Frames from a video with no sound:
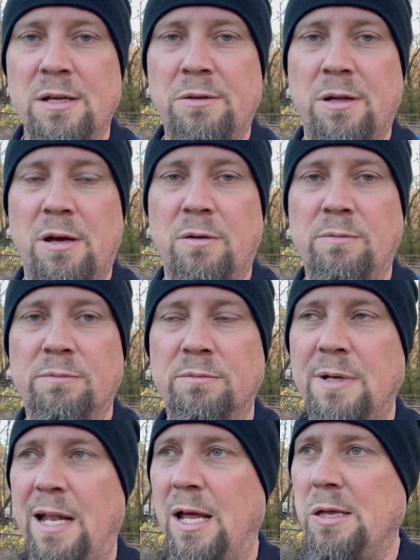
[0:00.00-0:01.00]
So
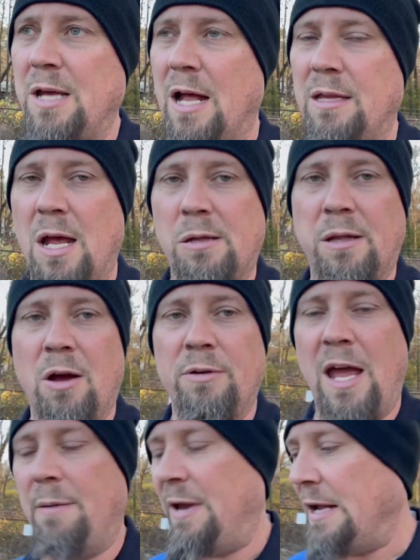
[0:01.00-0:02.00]
at least got that slowed down.